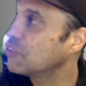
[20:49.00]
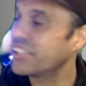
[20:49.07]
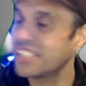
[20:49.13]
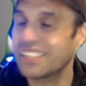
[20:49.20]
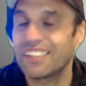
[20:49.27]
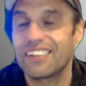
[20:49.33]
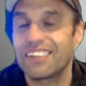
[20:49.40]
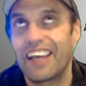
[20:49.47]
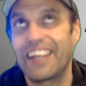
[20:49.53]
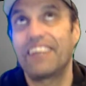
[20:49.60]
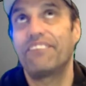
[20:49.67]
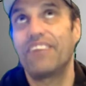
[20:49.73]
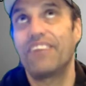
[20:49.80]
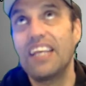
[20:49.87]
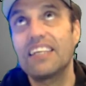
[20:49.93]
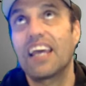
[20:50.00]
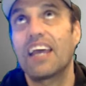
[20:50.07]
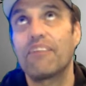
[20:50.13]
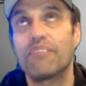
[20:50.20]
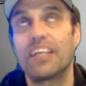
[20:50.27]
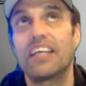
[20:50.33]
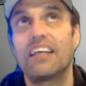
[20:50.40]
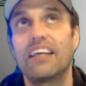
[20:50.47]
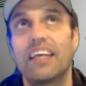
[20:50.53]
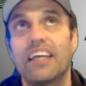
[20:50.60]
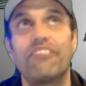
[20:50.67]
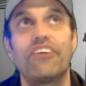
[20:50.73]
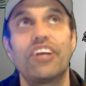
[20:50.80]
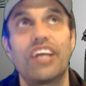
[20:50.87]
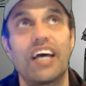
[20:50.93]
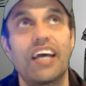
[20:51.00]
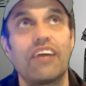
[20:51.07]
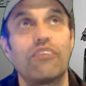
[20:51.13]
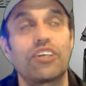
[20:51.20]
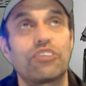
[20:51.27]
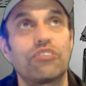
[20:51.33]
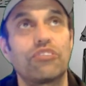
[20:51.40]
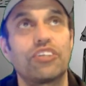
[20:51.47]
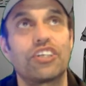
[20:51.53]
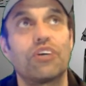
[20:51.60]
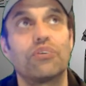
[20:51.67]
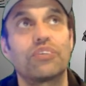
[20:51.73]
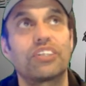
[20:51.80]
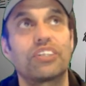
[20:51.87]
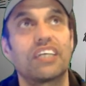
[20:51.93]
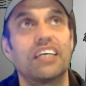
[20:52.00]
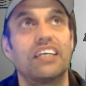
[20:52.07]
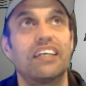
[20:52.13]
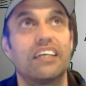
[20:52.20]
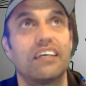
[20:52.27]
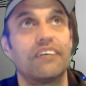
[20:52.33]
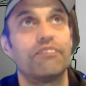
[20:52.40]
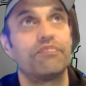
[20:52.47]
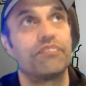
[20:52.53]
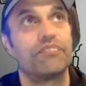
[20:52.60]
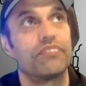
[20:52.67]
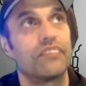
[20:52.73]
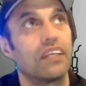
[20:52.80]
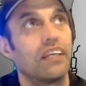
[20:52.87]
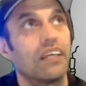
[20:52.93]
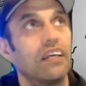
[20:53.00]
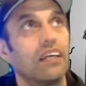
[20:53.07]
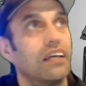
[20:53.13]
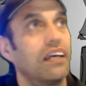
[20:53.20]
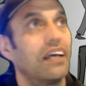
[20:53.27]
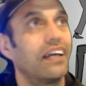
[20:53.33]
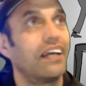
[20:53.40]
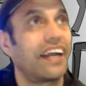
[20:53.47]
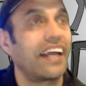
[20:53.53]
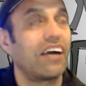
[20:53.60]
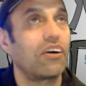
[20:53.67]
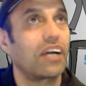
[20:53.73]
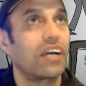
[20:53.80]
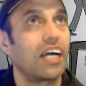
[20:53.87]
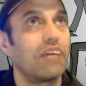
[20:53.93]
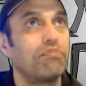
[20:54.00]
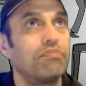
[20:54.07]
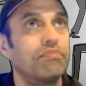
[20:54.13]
there's an event happening every day which results in an outcome.